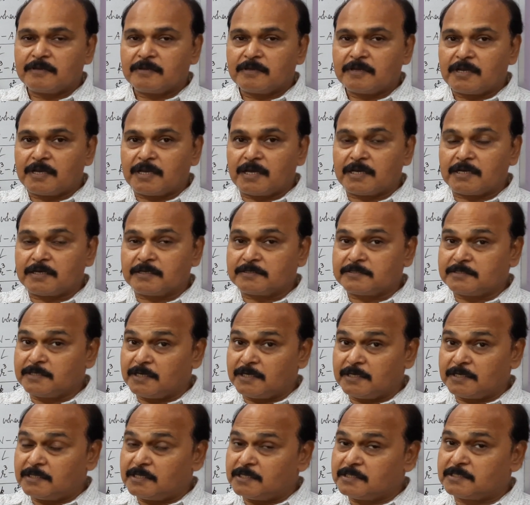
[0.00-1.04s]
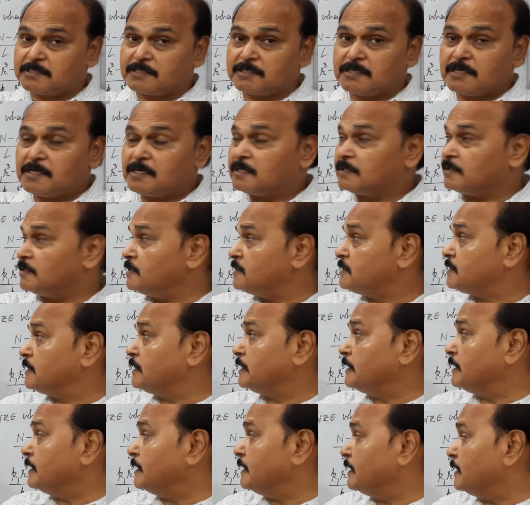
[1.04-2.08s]
And children, these
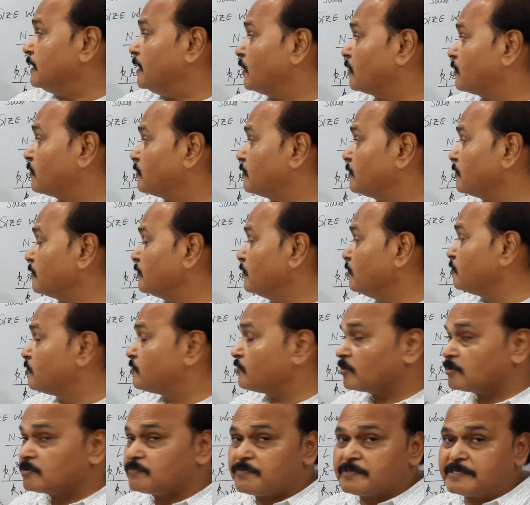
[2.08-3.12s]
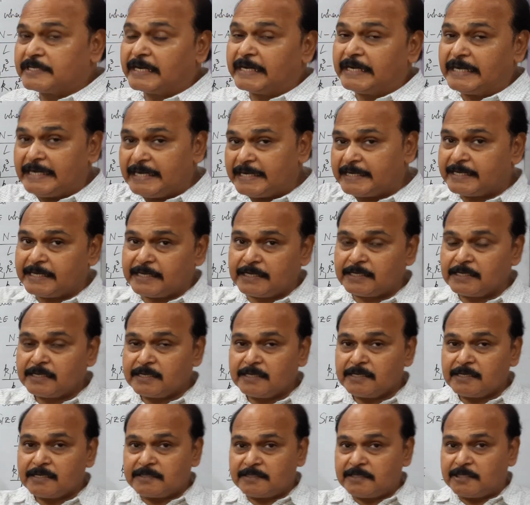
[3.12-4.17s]
neutrons which are leaking,
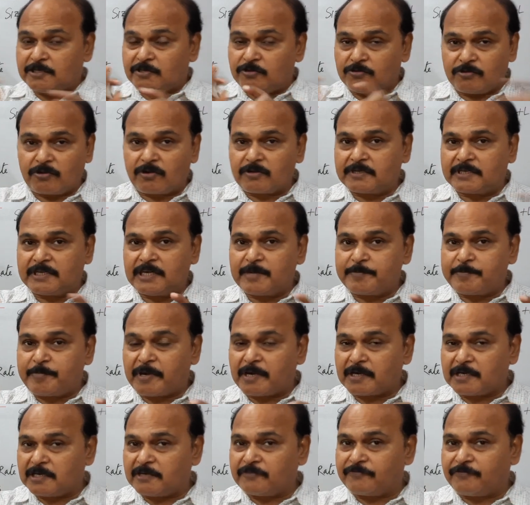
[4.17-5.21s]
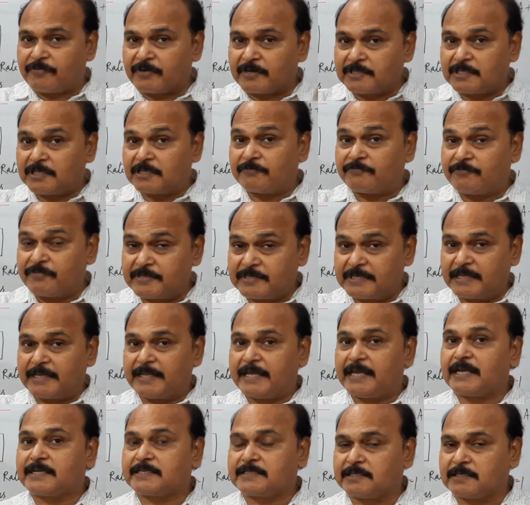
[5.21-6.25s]
they do not take part in further fission
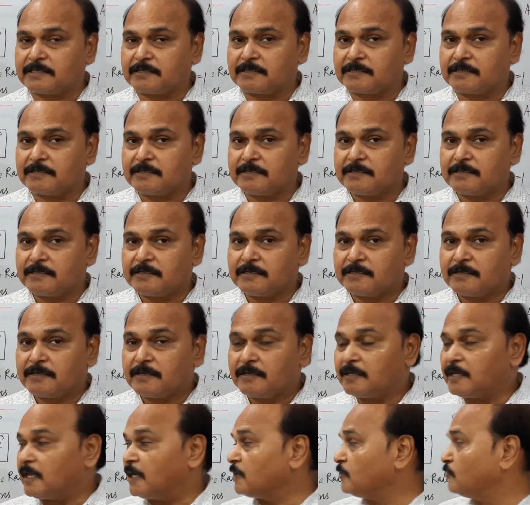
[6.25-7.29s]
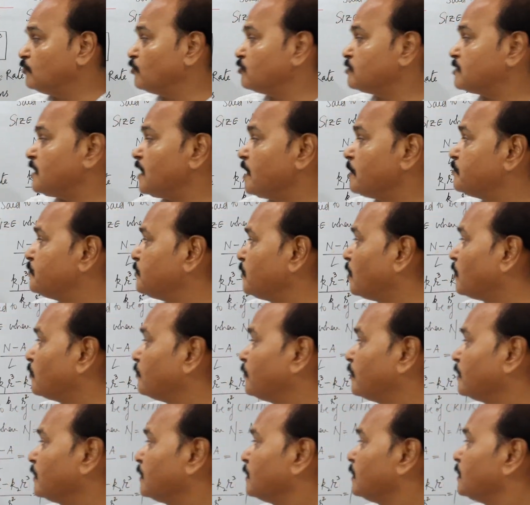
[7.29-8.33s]
reaction. Like those absorbed
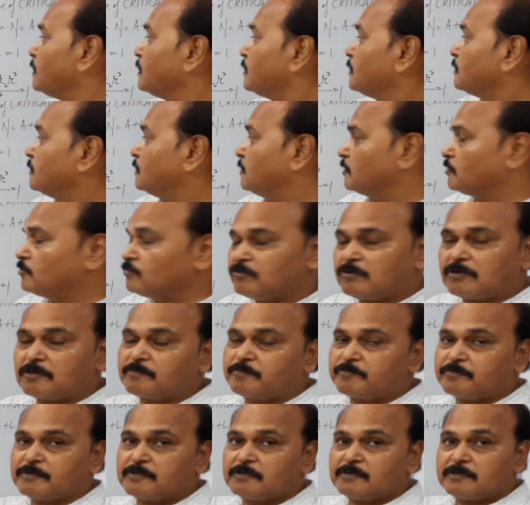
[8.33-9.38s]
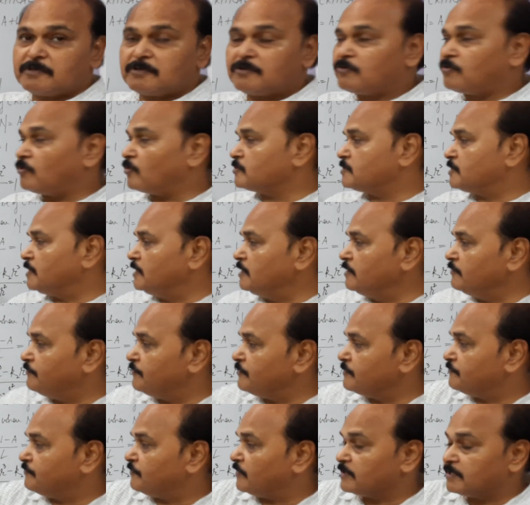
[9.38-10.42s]
one, they do not cause any
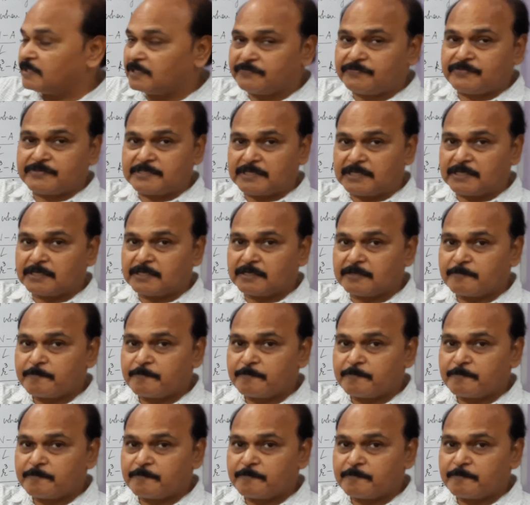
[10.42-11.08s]
further fission.